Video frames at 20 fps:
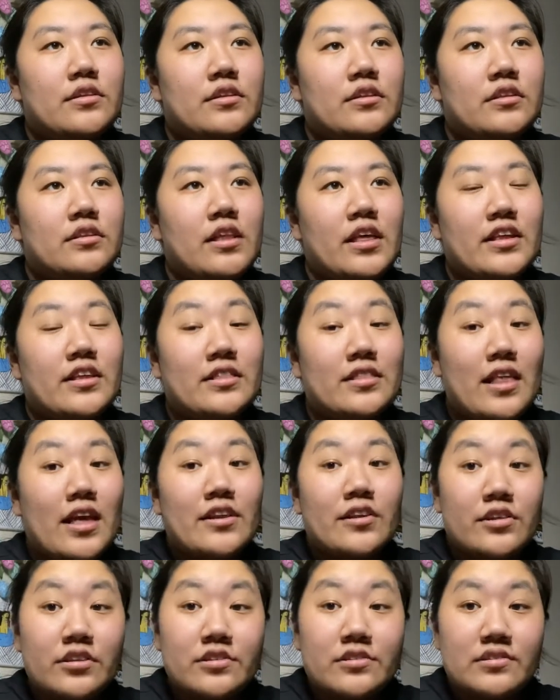like
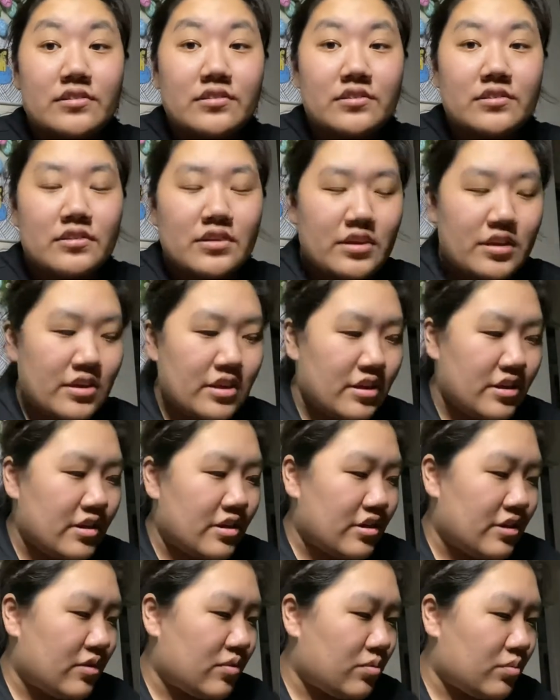letters,
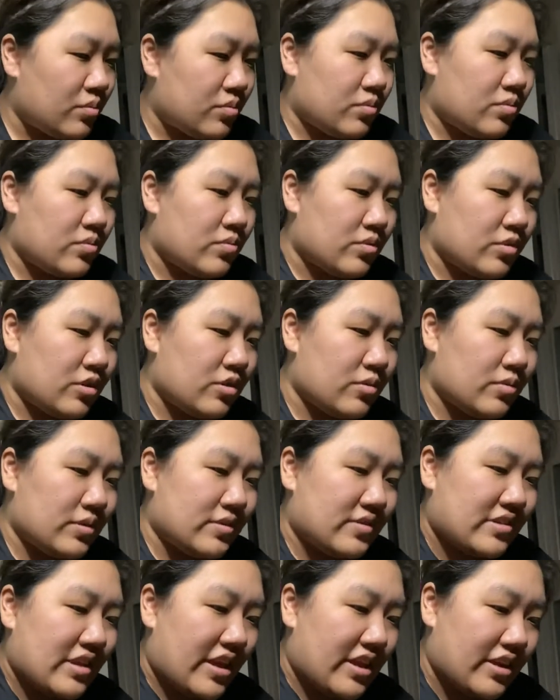you
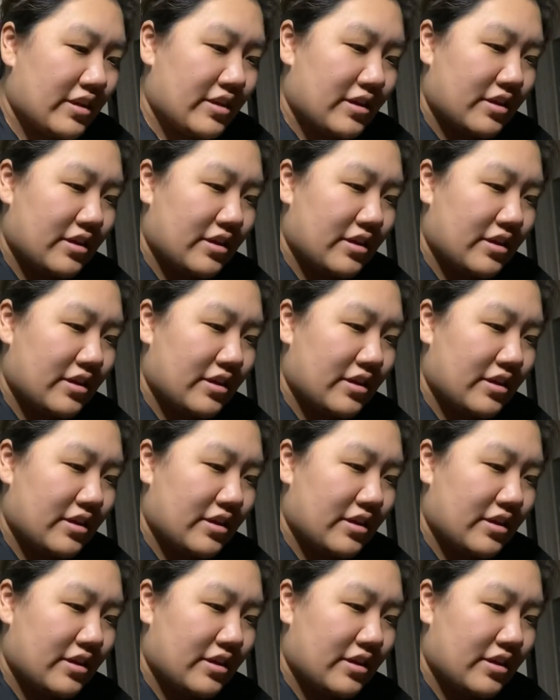would take,